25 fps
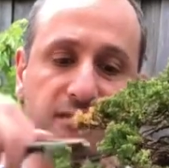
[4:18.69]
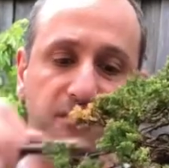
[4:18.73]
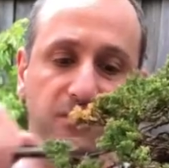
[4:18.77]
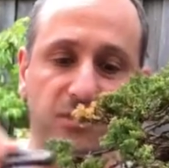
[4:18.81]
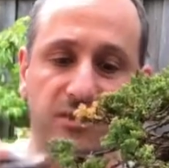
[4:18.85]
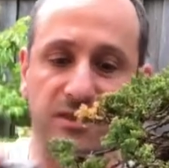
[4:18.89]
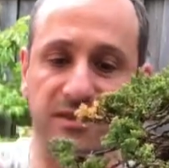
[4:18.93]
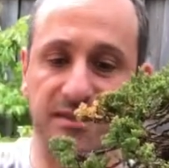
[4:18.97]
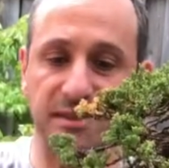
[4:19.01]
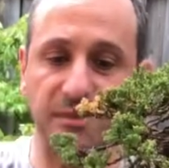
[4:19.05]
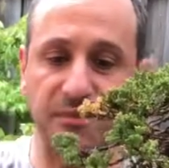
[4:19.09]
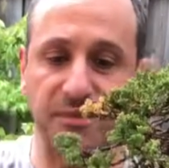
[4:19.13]

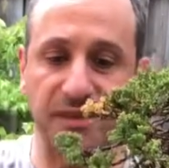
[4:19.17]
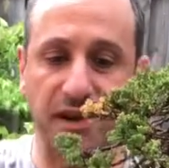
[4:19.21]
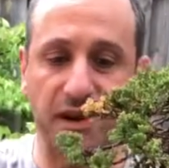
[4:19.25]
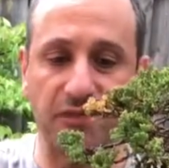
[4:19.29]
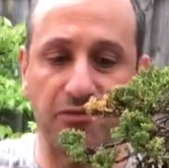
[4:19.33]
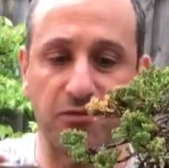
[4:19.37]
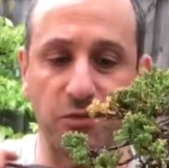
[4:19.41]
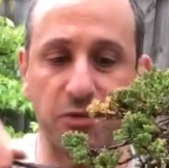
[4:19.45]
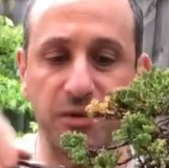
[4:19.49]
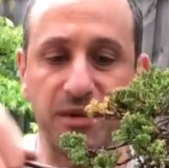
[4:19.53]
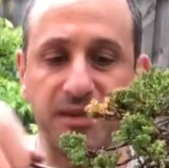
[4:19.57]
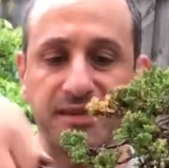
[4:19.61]
Was something
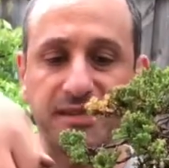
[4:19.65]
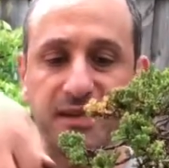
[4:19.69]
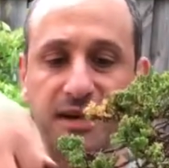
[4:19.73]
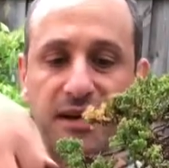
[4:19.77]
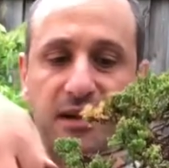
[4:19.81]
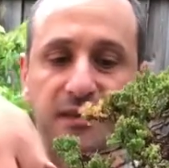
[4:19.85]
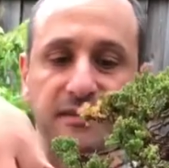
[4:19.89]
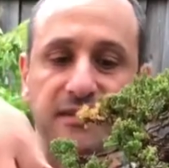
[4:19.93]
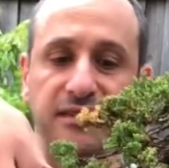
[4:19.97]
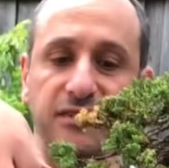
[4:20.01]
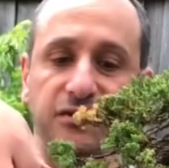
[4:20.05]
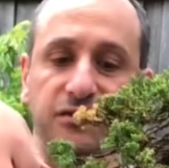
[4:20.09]
over winter?
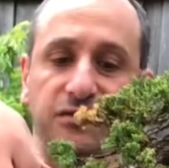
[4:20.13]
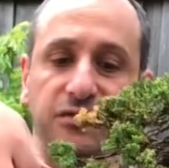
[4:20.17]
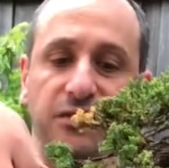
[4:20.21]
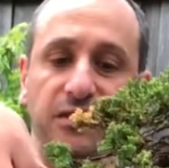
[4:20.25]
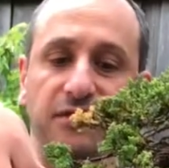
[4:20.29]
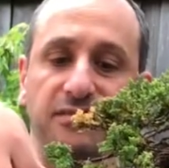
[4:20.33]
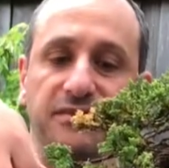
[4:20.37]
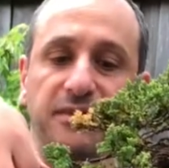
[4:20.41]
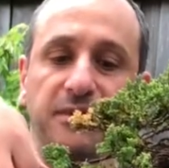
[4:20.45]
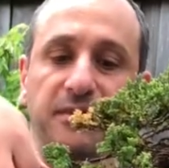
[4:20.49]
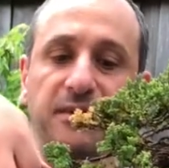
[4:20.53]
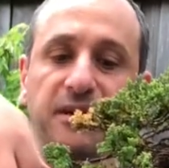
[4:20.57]
I didn't do
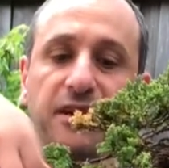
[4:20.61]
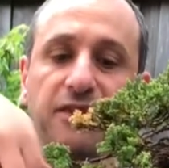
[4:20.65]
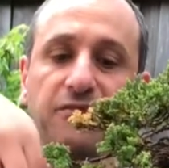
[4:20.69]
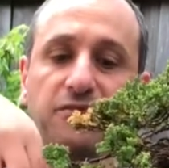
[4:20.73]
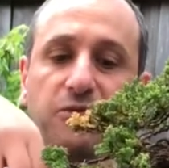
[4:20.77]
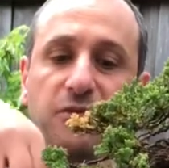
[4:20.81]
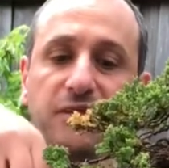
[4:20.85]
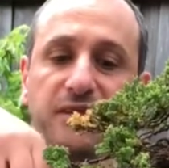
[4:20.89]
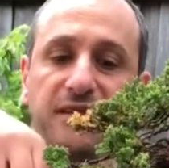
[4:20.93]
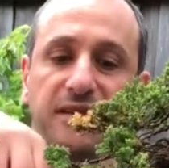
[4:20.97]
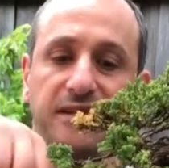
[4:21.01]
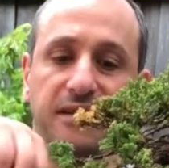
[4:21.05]
have something over
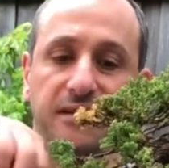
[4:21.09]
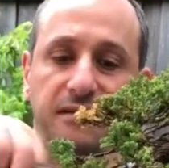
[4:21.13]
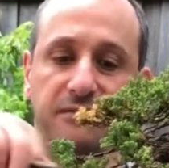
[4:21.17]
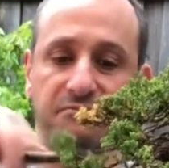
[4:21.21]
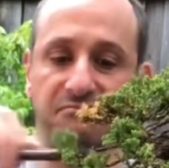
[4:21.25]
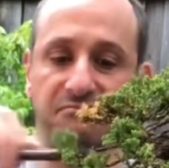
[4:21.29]
winter.